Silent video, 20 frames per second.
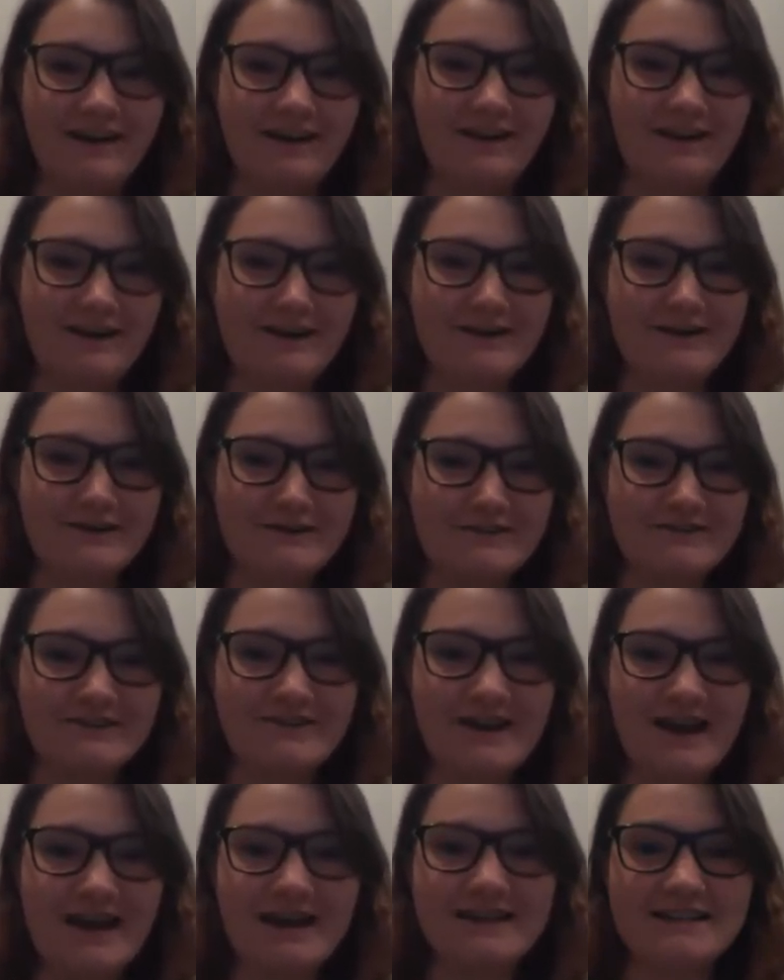All
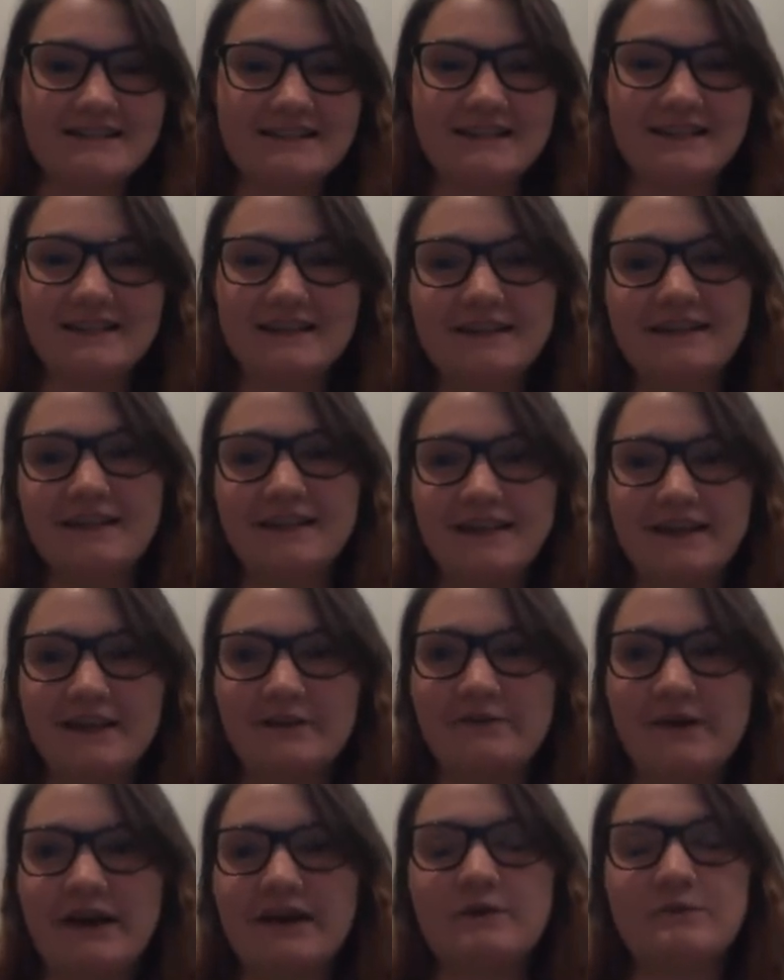right, get
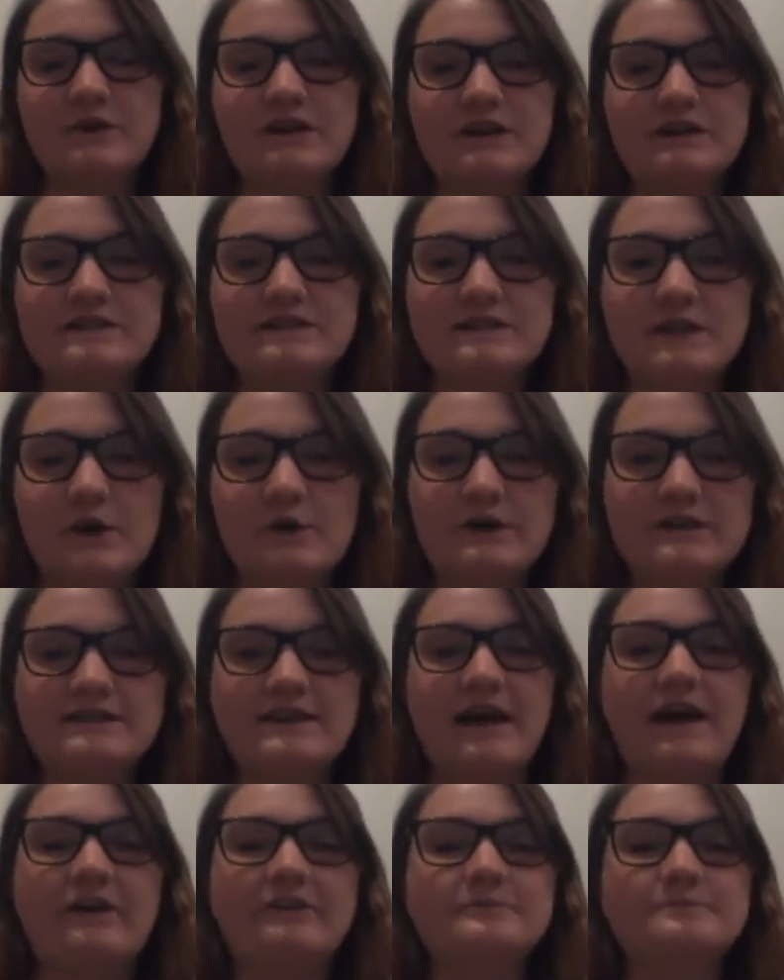ready. We're going to slow it
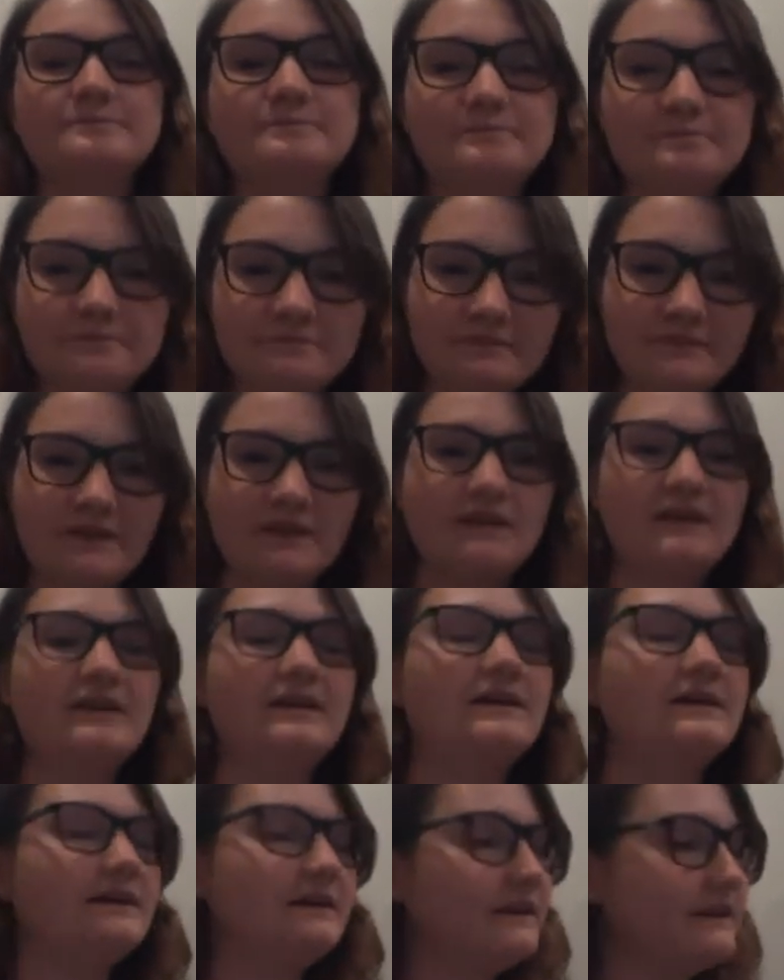down.
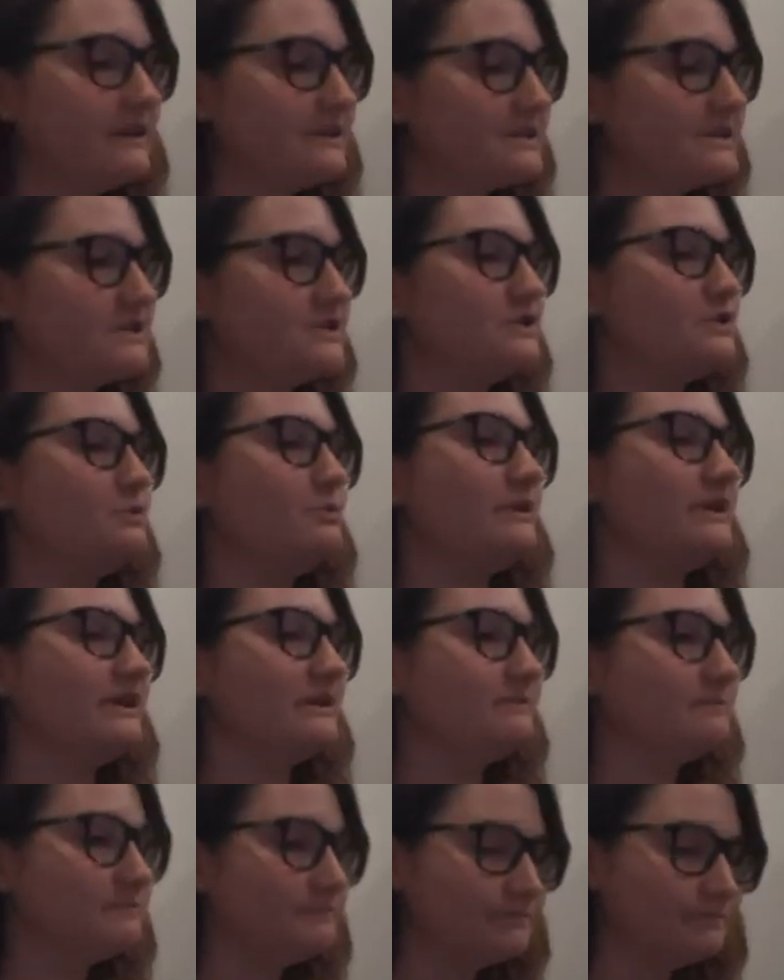Here's your new beat.